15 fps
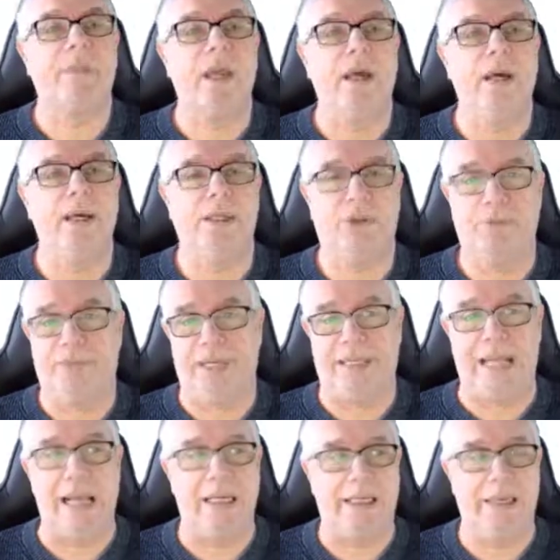Substance
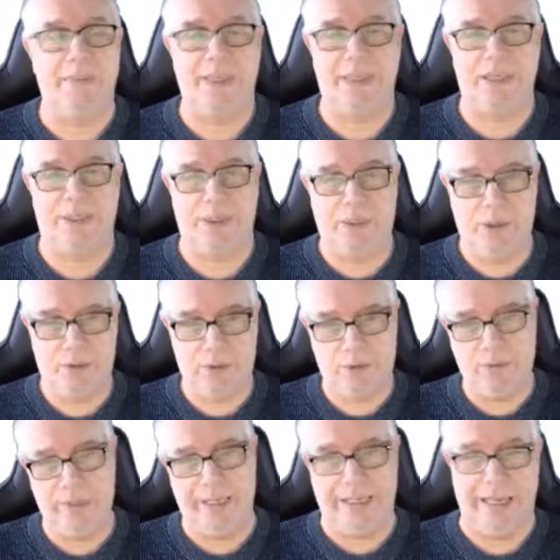Alchemist so
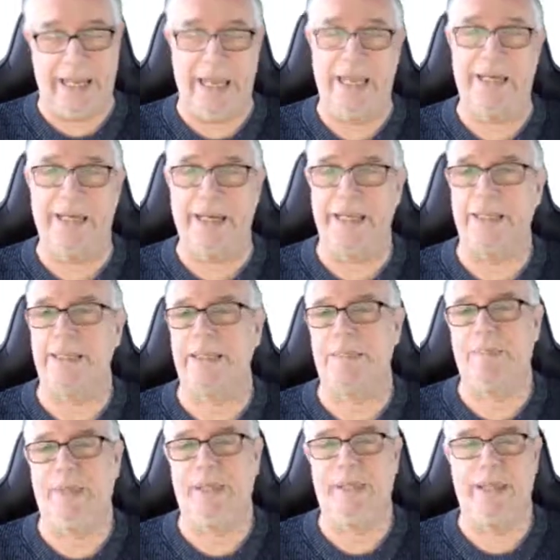we can
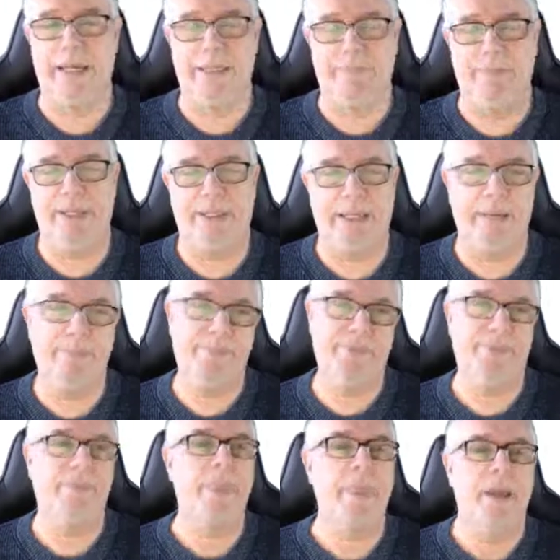speed that bit up.
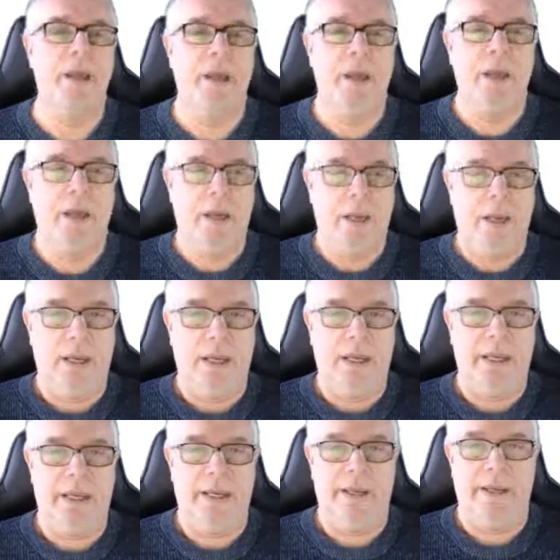
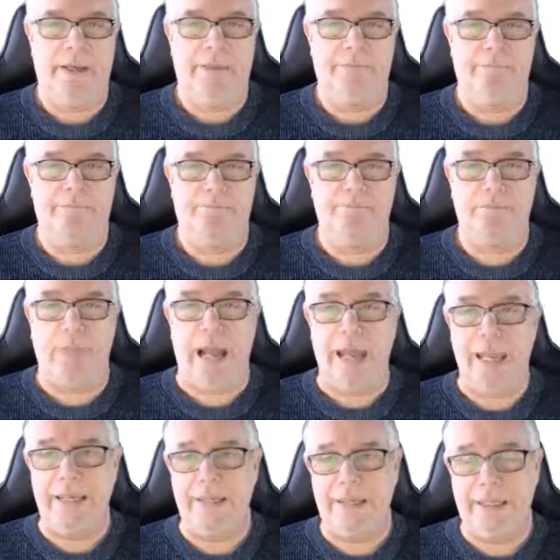
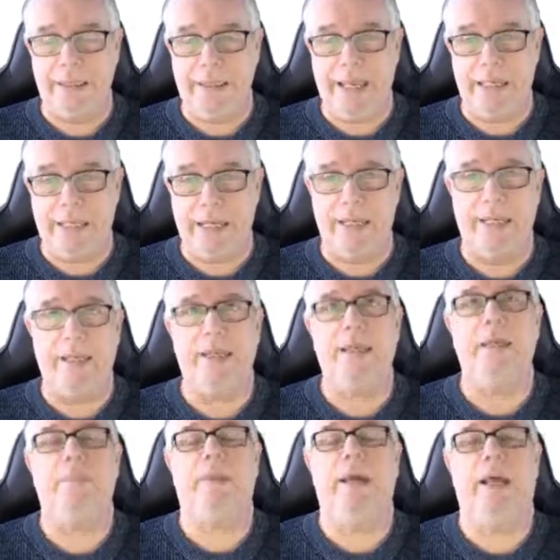I didn't get any
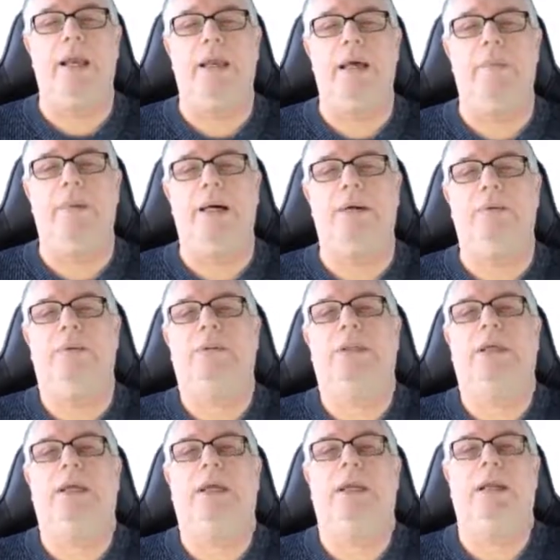email about
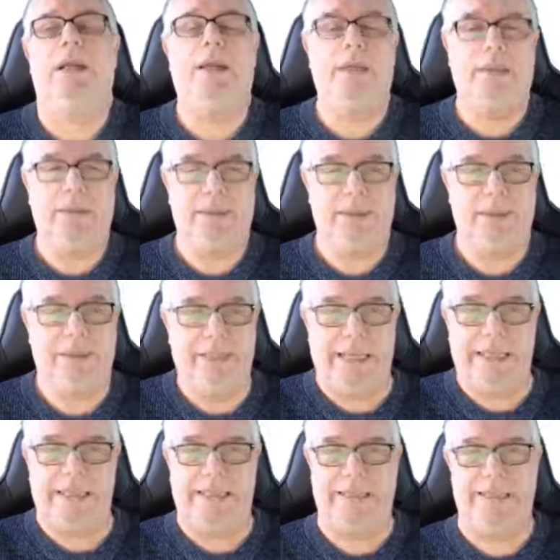
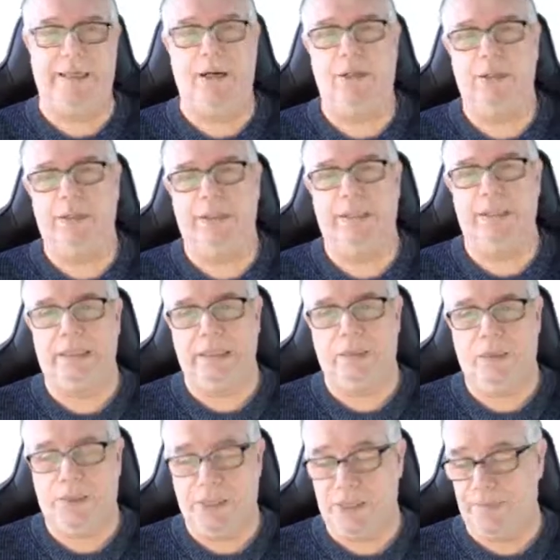last content,
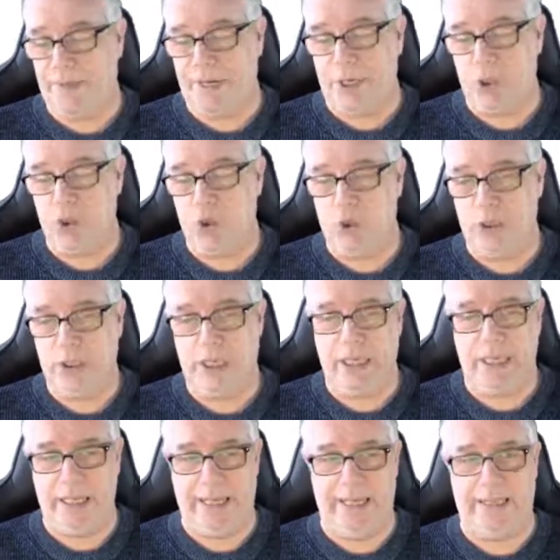which is very good,
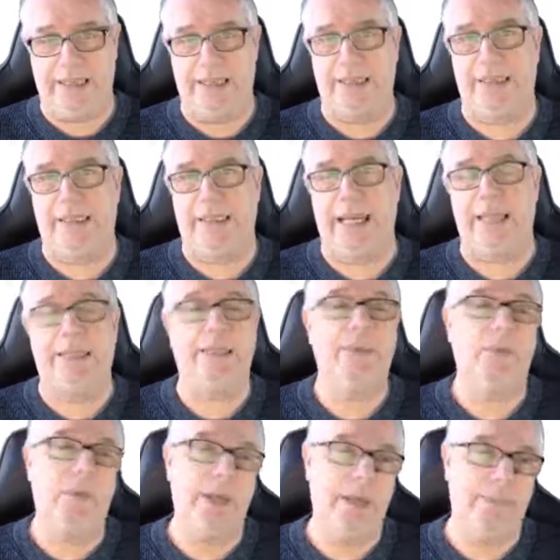and that it
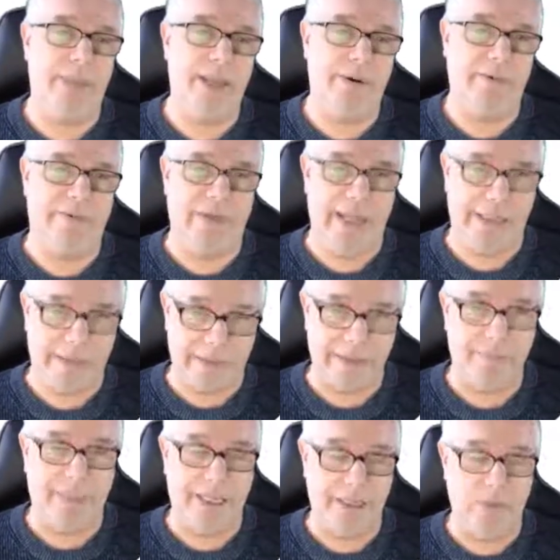will be
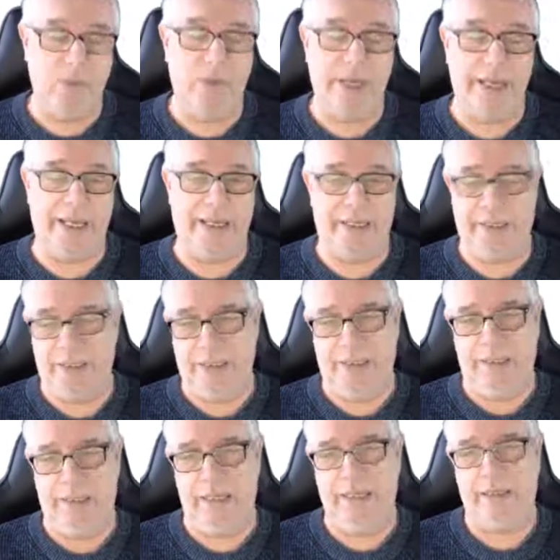reflected, by the way,
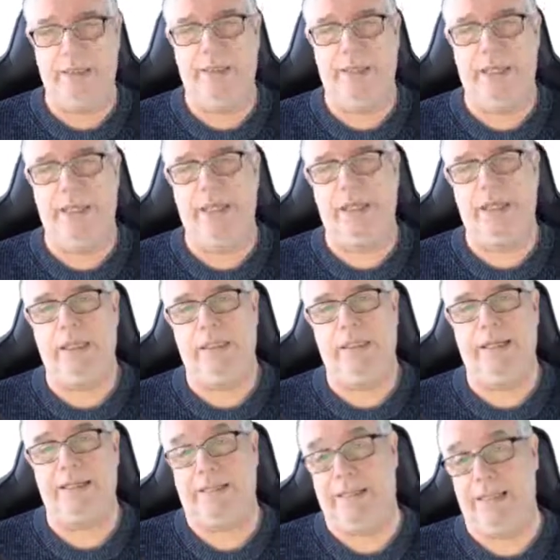in the
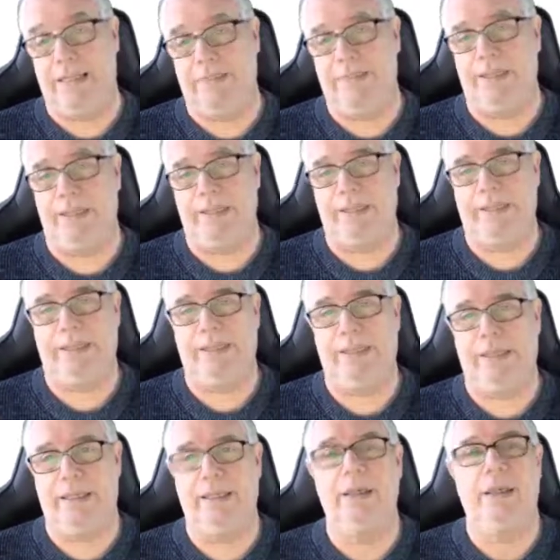assessment
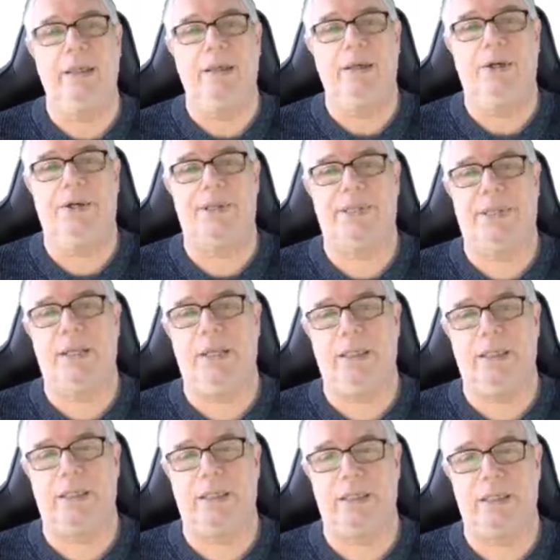
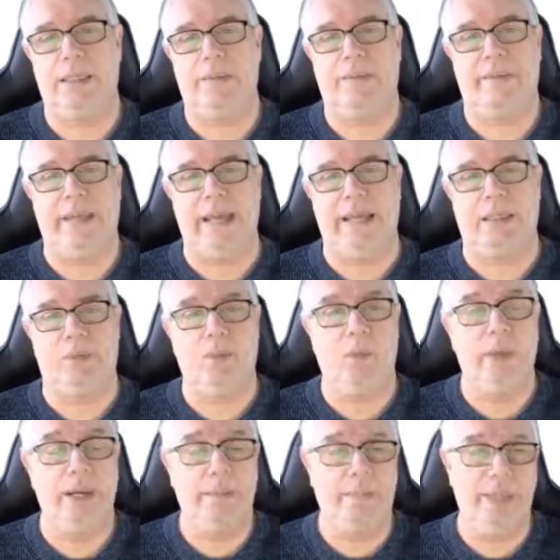results that
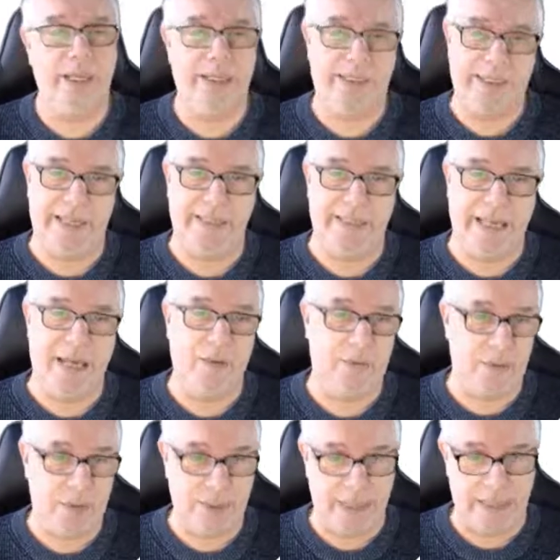will be sent out
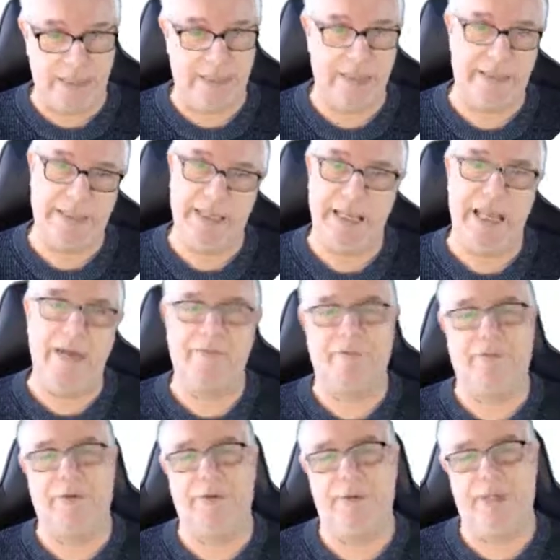just
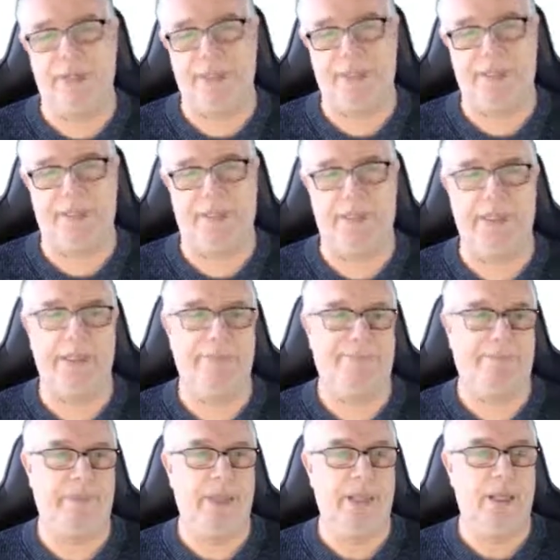after this
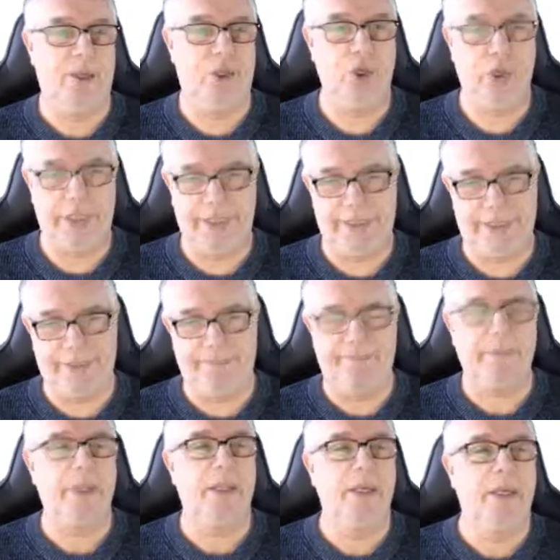unit.
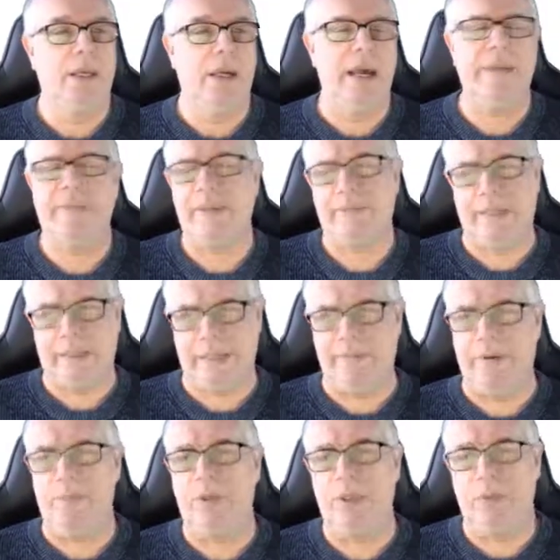I think that
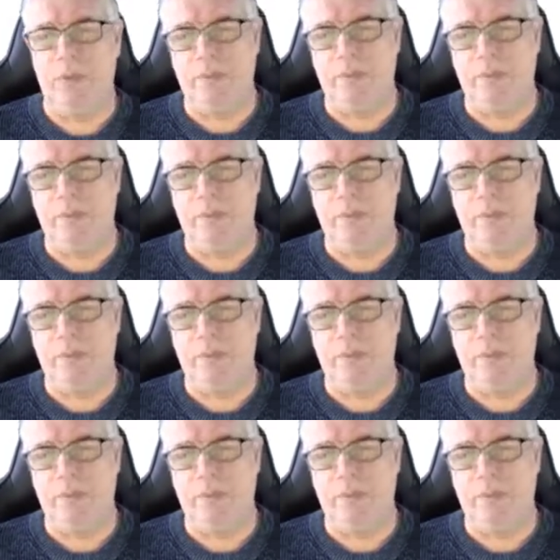everybody will